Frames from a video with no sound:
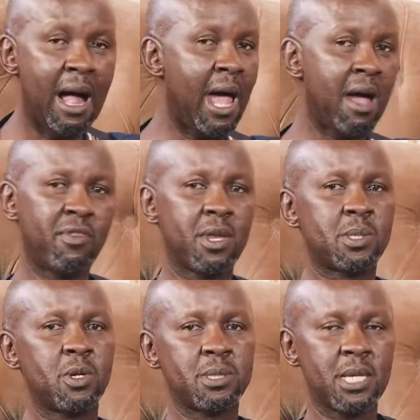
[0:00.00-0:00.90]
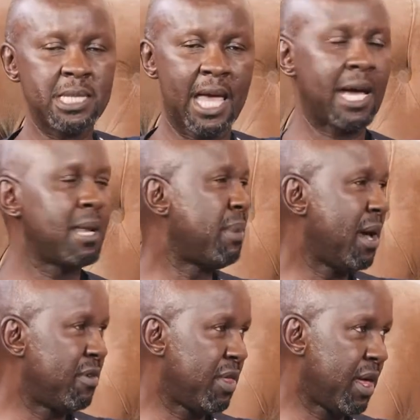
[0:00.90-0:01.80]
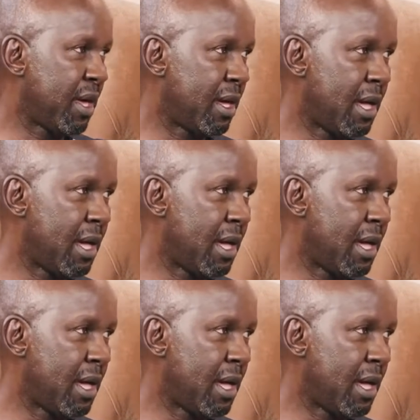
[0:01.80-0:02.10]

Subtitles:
I have the resources. I can buy everything.